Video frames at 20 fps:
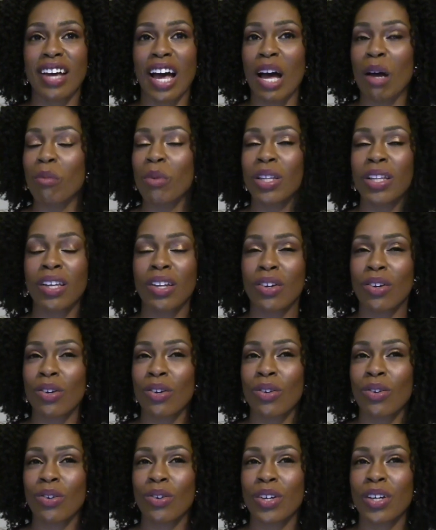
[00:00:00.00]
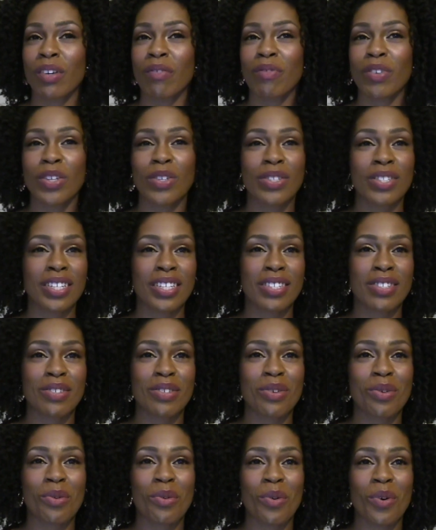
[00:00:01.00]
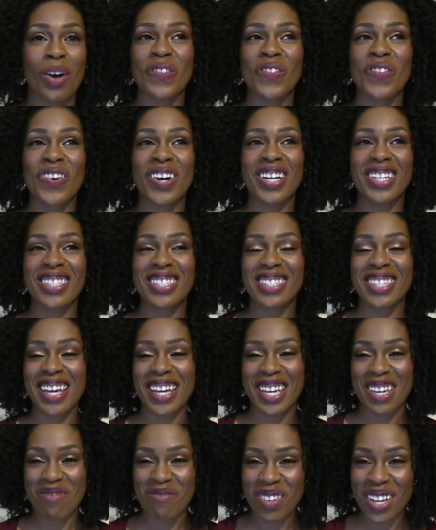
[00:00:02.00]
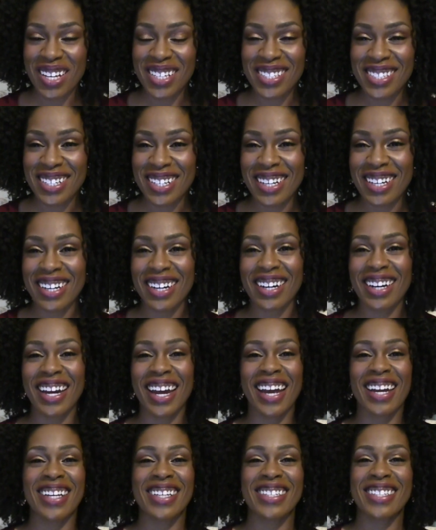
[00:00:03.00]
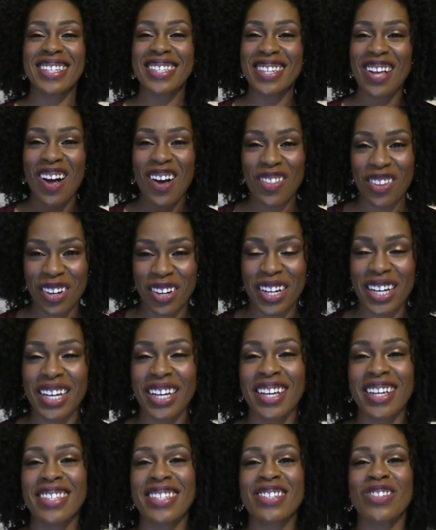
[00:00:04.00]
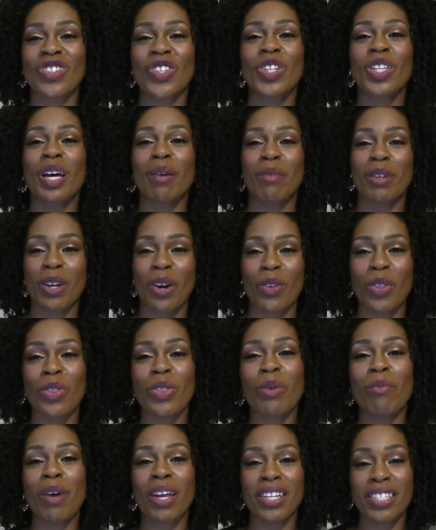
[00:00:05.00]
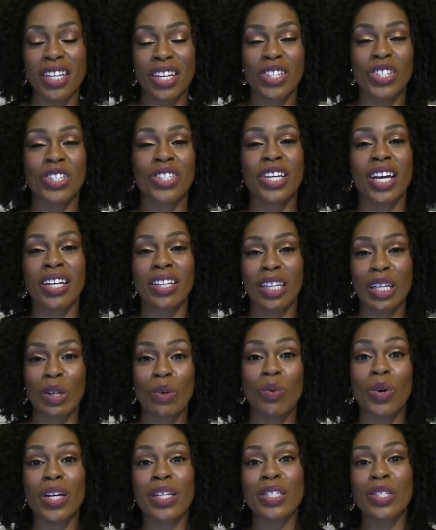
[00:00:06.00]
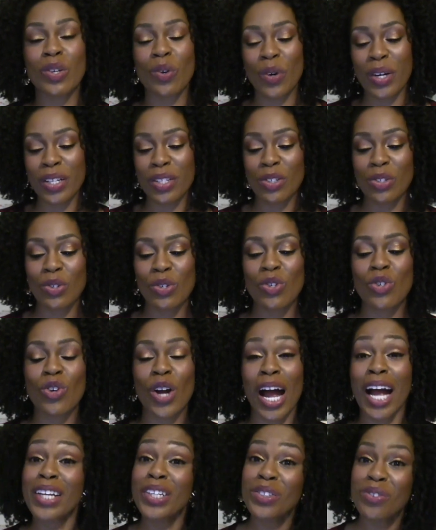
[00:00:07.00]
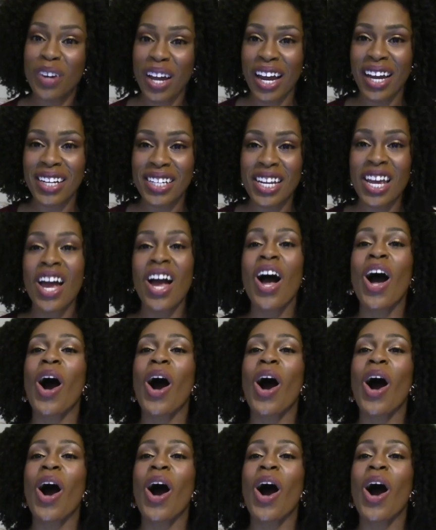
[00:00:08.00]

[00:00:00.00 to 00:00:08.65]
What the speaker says: I'm a little confused as to what's taking place here, and is this all there is? And she let me know that the meditation technique was going to graduate